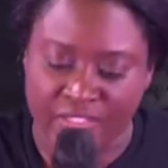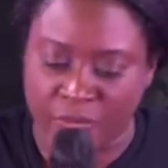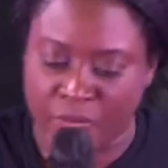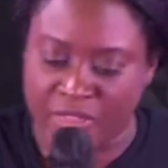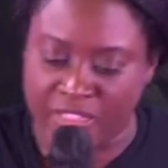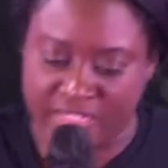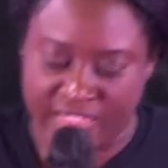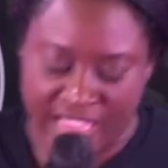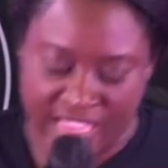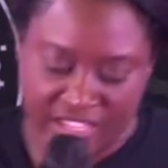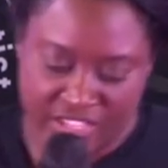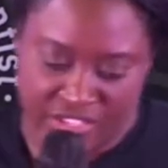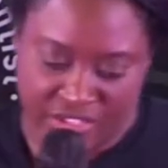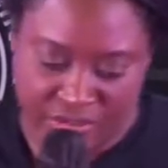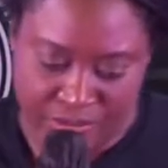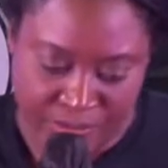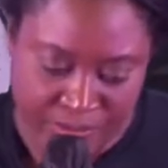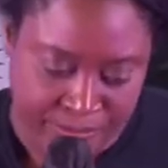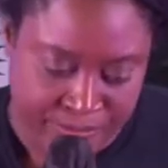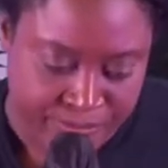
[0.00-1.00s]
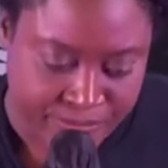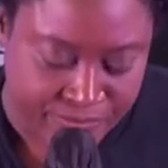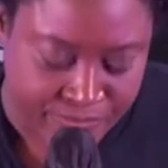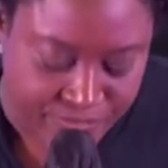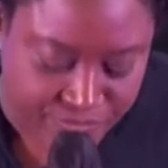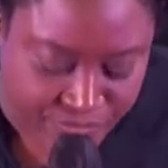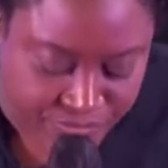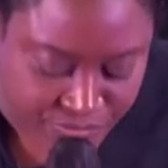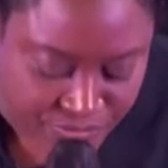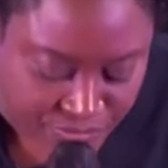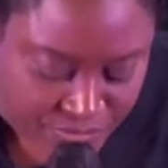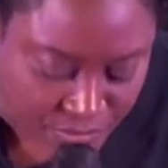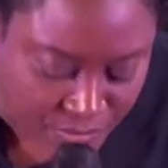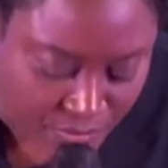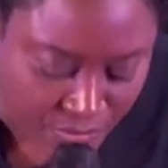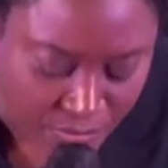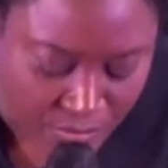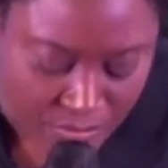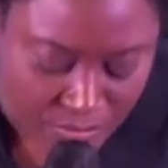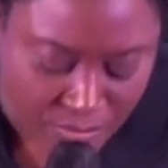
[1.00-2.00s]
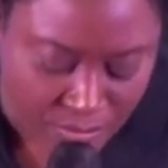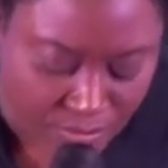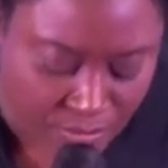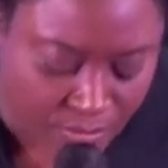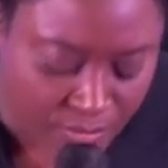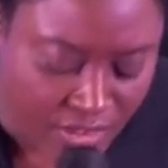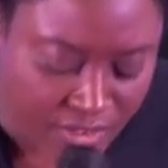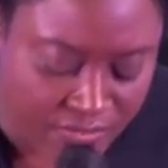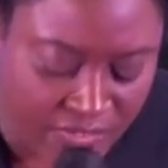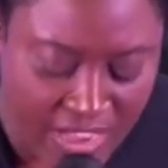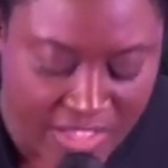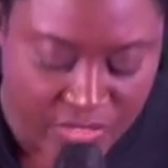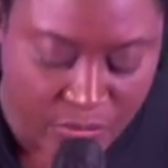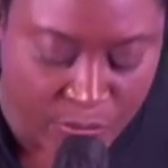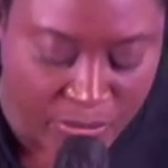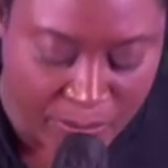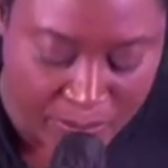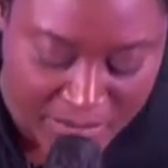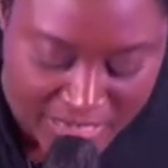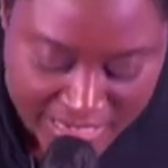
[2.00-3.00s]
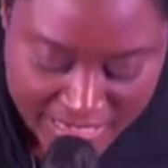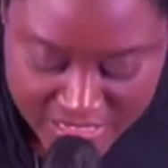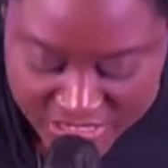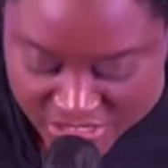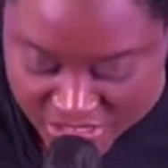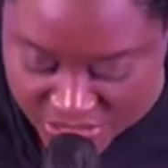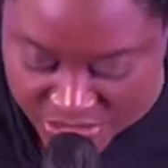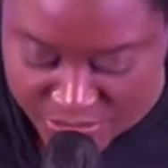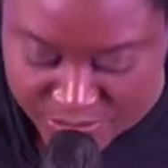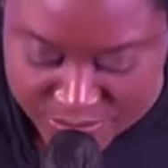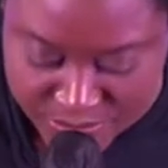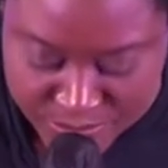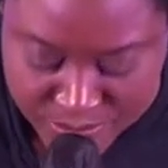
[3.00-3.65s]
we thank you. Father, we bless you.